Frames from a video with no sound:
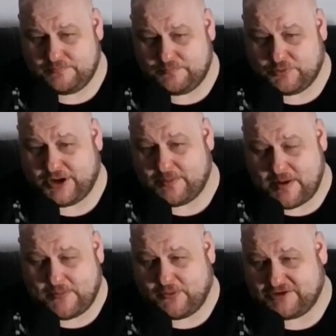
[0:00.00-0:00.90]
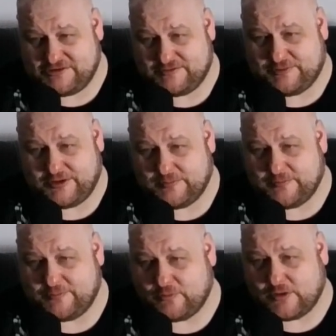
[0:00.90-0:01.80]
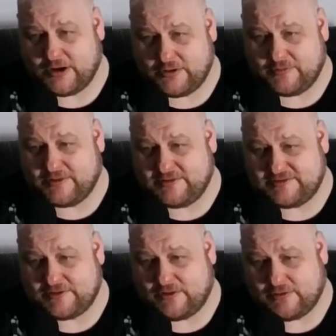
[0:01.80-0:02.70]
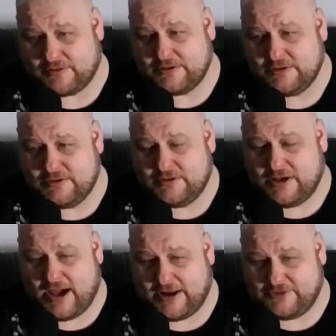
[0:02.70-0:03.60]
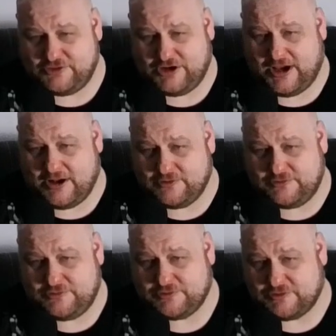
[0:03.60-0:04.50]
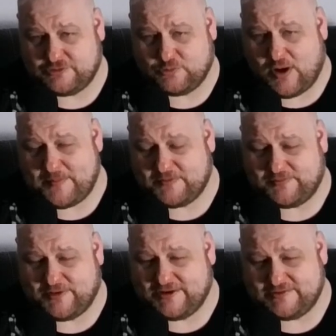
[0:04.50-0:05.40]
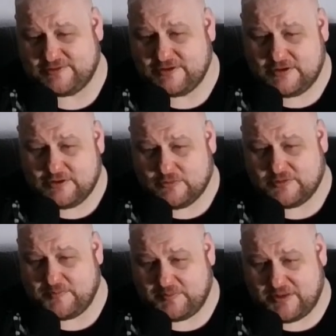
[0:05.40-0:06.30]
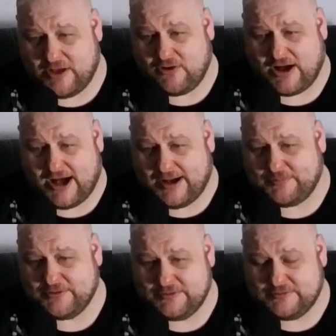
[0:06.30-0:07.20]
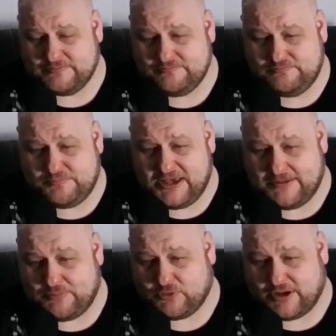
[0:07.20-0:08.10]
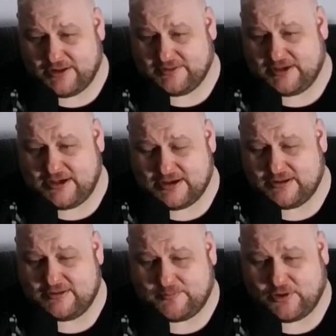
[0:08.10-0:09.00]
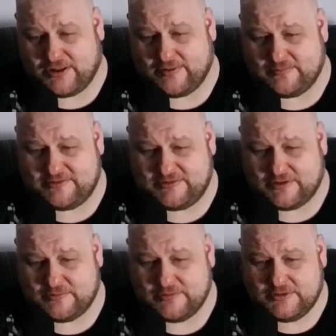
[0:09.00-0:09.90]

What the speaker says: put out my predictions video before I knew that this card had a change, just a swap of fights with Mimnel Cop being put on the prelims. So